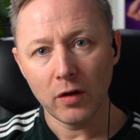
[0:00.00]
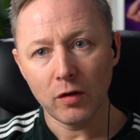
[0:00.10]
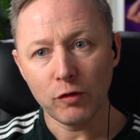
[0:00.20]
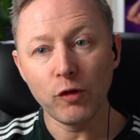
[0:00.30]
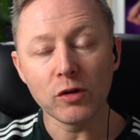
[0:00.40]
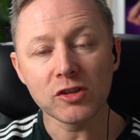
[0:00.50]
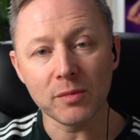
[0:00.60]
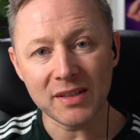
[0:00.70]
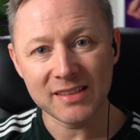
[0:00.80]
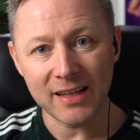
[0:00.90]
forced them
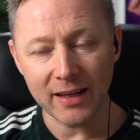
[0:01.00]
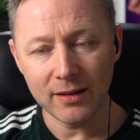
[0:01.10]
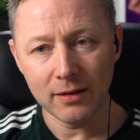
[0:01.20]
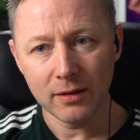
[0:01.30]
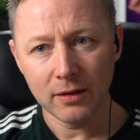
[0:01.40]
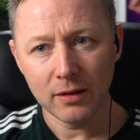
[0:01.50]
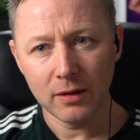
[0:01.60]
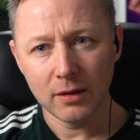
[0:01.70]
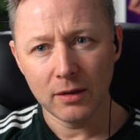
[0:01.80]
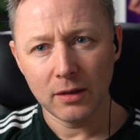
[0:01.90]
to sing,
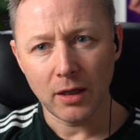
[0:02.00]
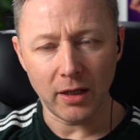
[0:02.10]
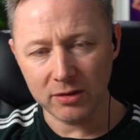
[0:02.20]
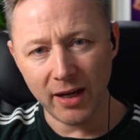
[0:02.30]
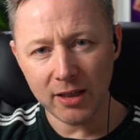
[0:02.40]
tied